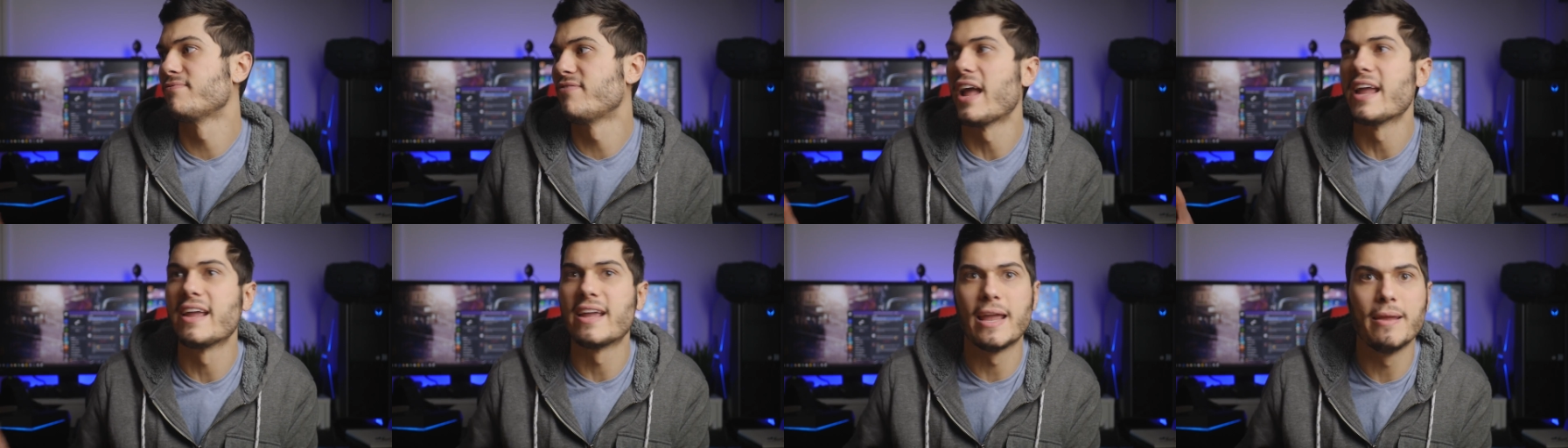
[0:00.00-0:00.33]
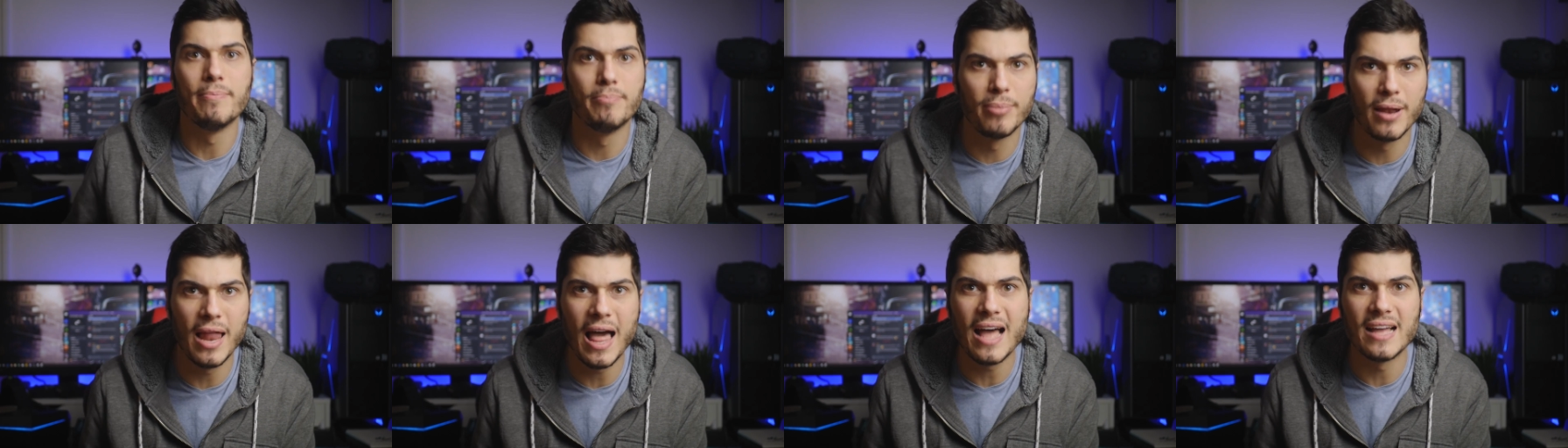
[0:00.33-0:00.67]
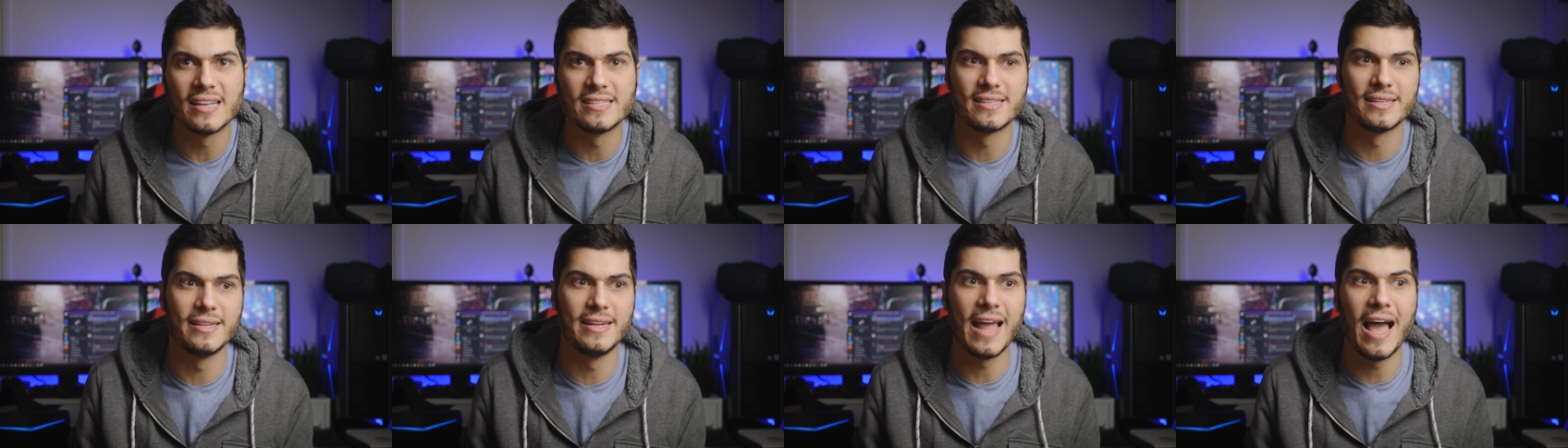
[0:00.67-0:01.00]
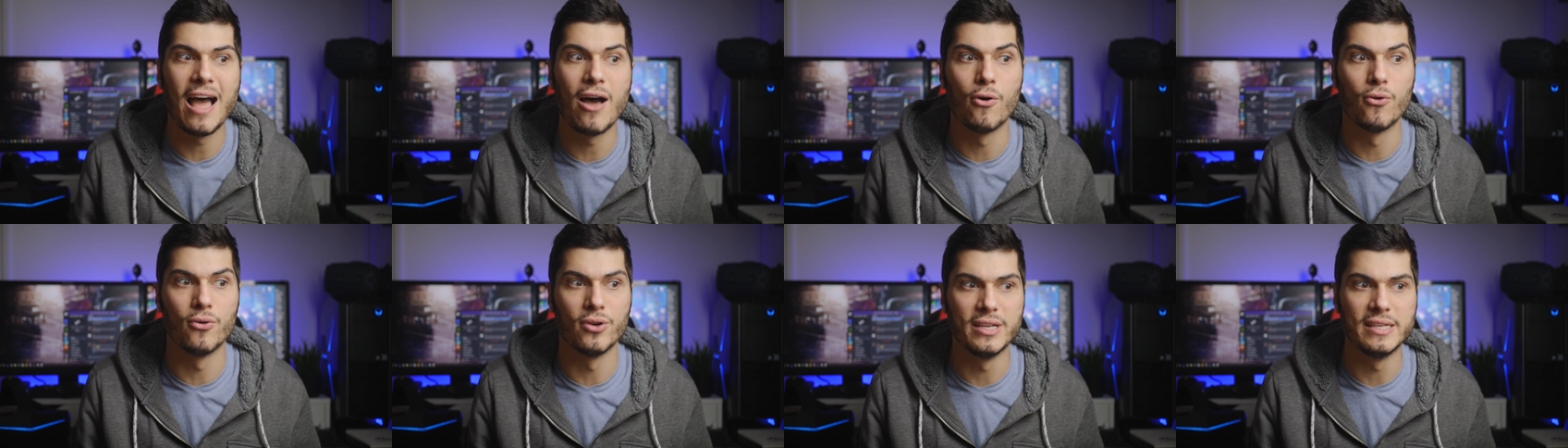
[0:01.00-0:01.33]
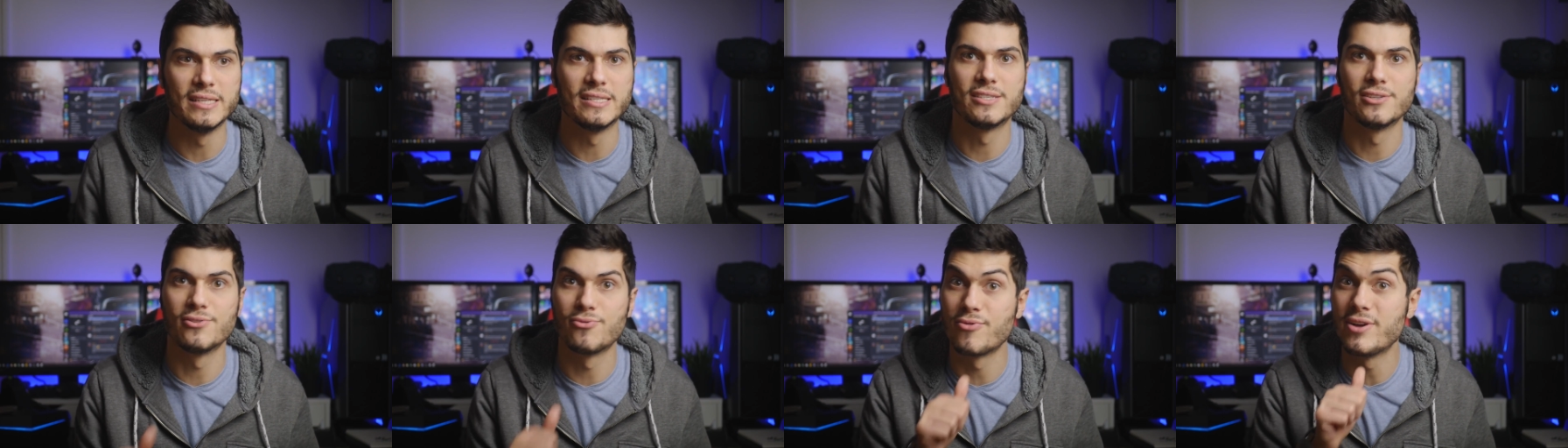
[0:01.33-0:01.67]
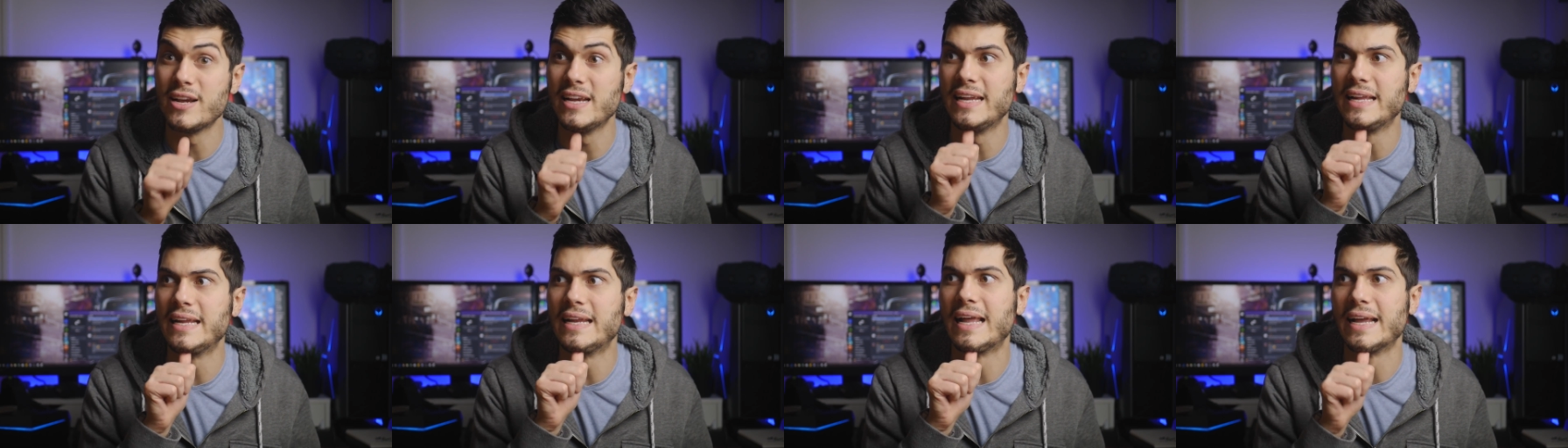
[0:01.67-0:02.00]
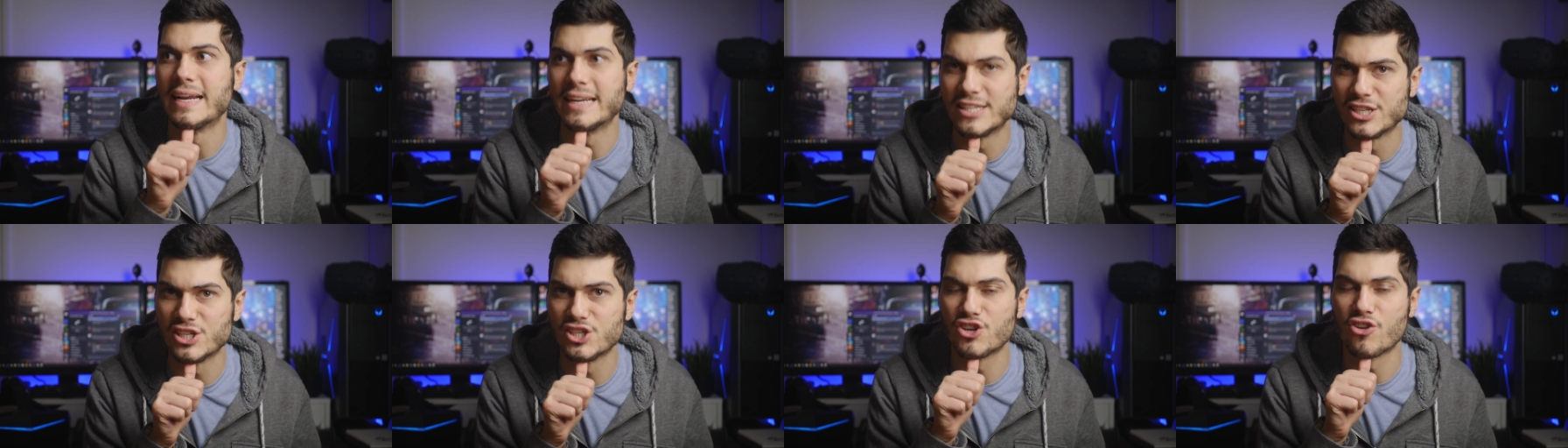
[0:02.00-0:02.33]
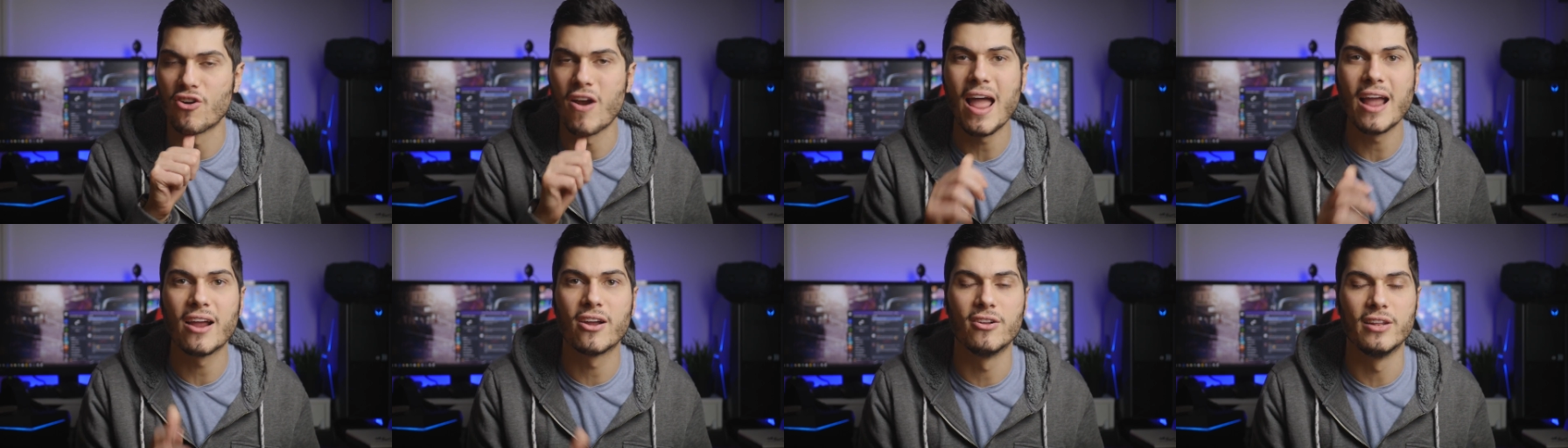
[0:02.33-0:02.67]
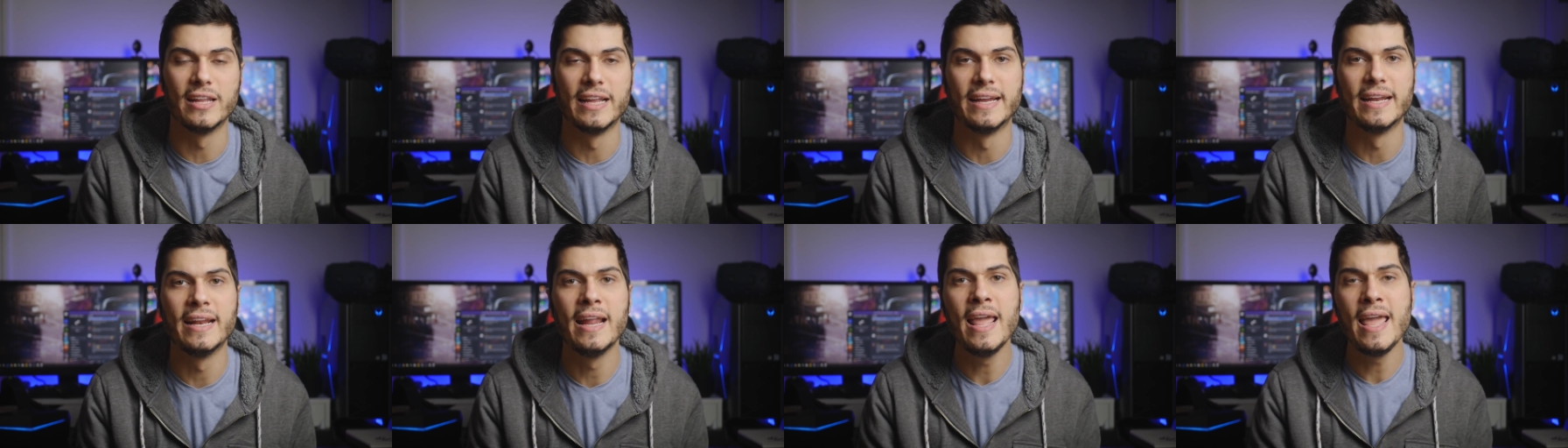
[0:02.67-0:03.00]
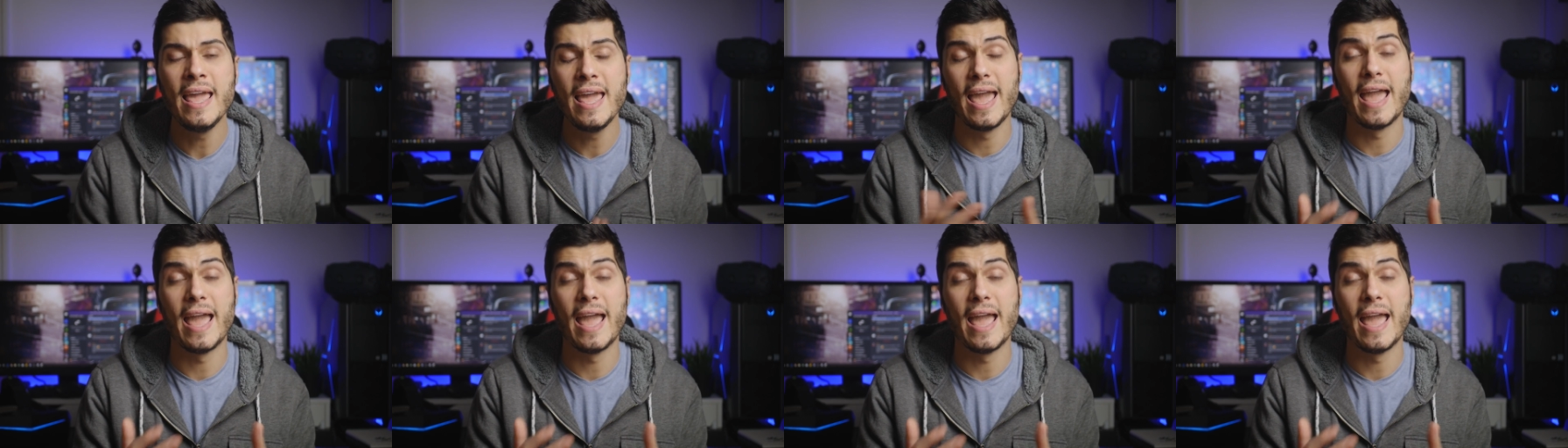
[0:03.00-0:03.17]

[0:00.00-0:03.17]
5K Plus now is really like struggling,